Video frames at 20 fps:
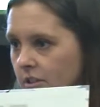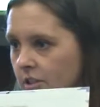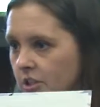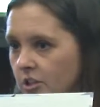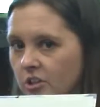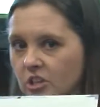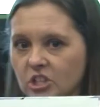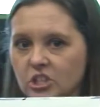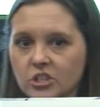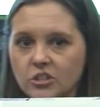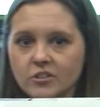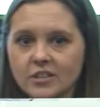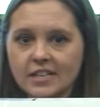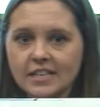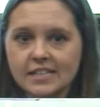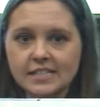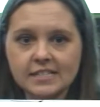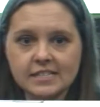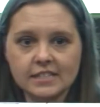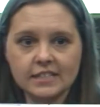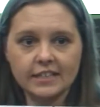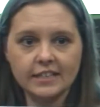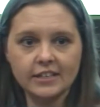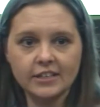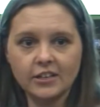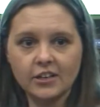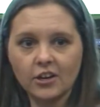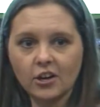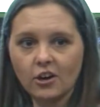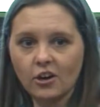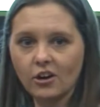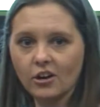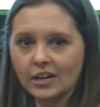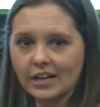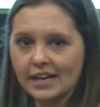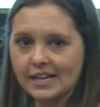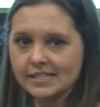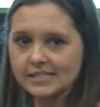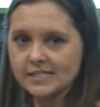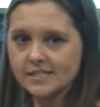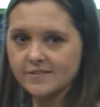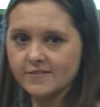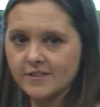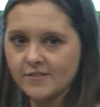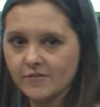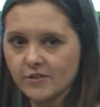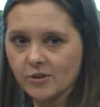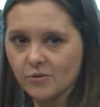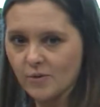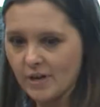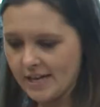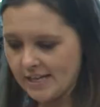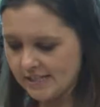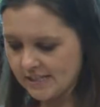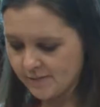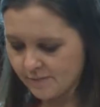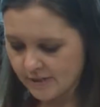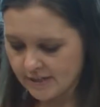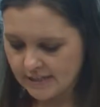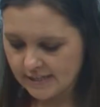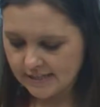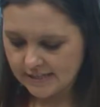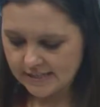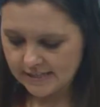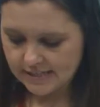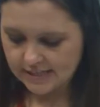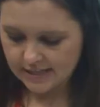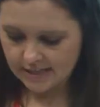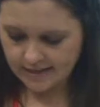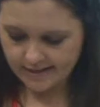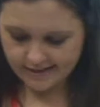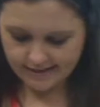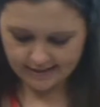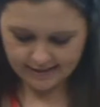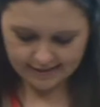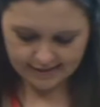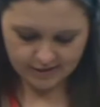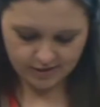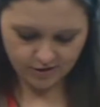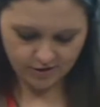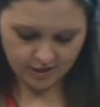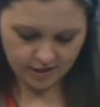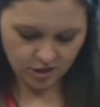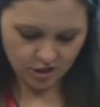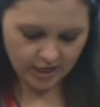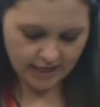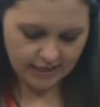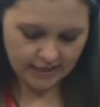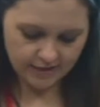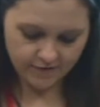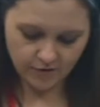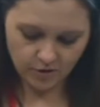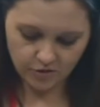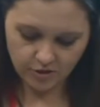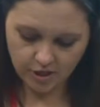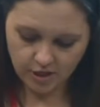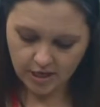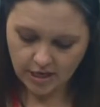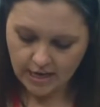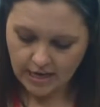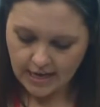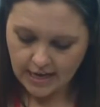You can do these in all kinds of different ways, but this is a, a student chaining folder.